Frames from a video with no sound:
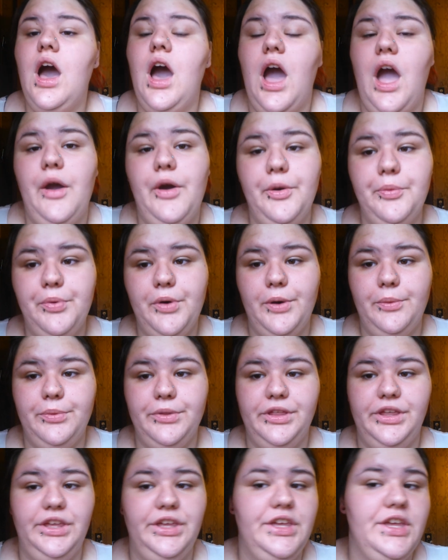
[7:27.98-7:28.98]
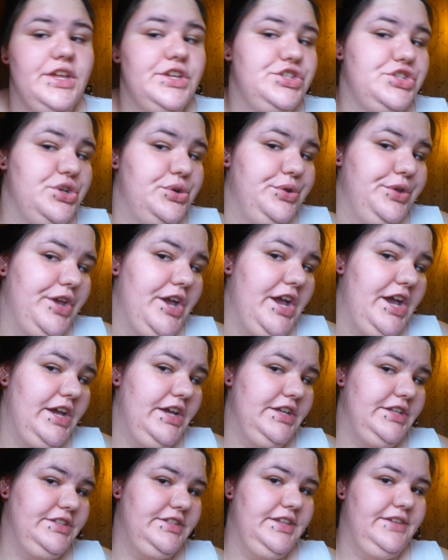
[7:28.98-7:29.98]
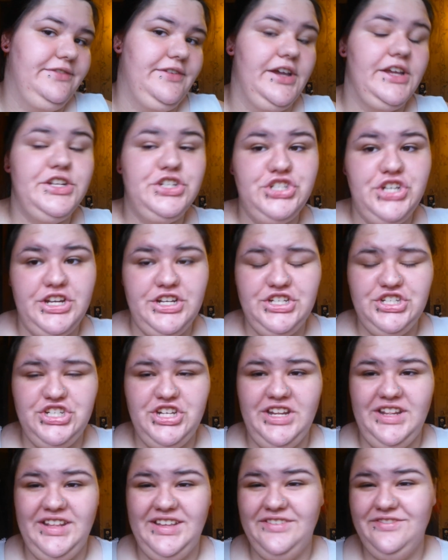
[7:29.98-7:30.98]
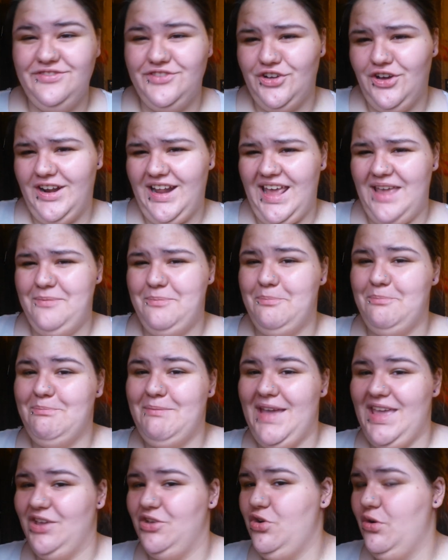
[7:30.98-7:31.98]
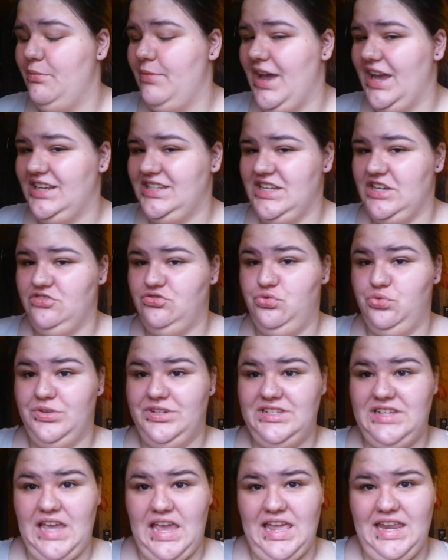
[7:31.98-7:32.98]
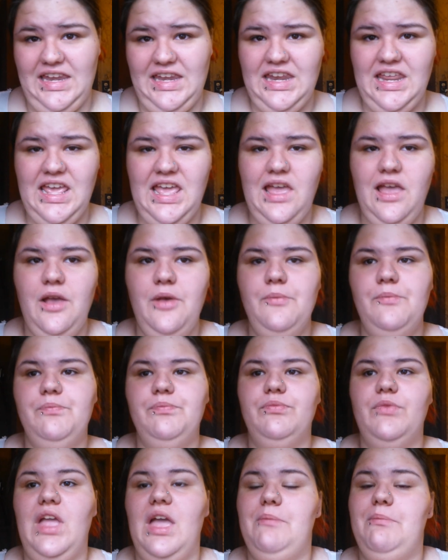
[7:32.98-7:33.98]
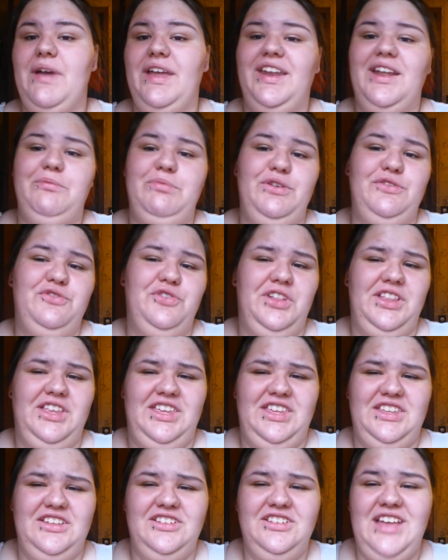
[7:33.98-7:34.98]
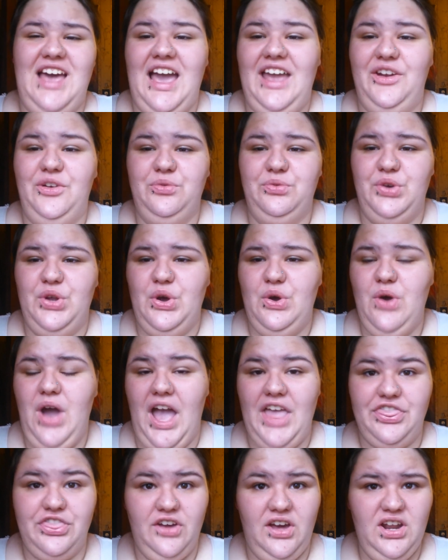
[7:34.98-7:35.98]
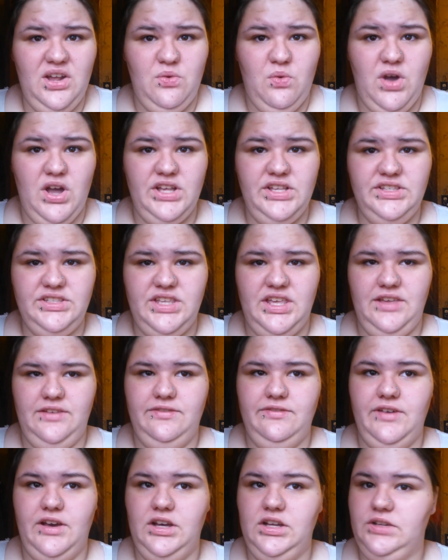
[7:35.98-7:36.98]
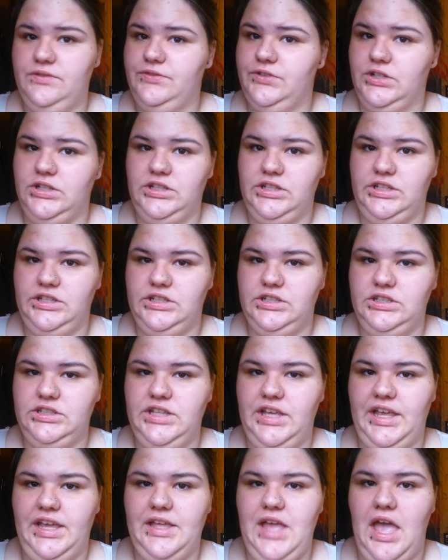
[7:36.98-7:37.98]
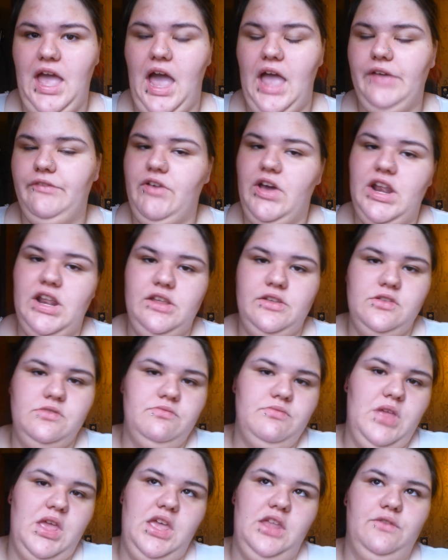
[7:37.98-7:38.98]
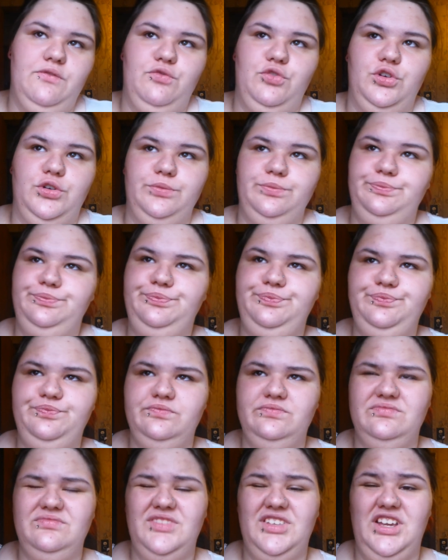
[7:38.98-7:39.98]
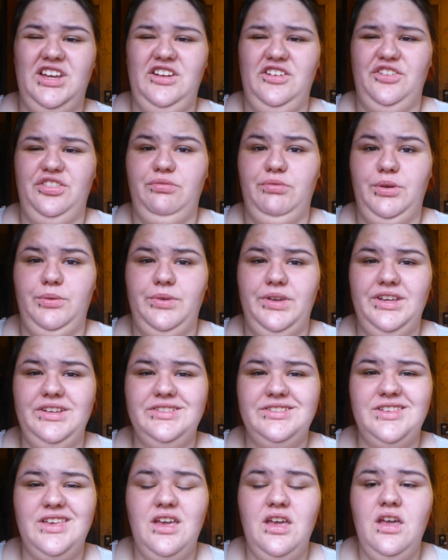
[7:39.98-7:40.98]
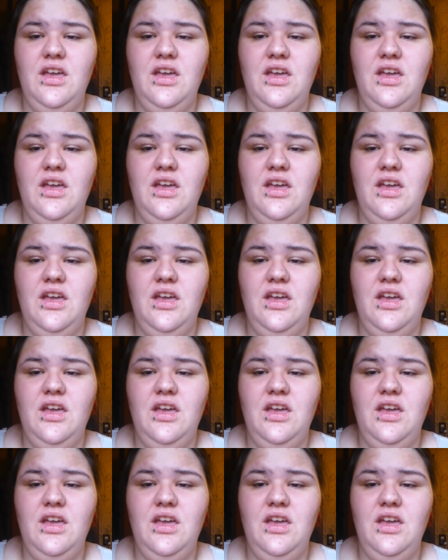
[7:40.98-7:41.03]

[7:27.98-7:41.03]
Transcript: I will probably show you guys if I changed it. If not, I might go back down to a 10. It might not be fully healed. I don't know. I thought it was. It felt fully healed. Like I've had it in for, 3 weeks.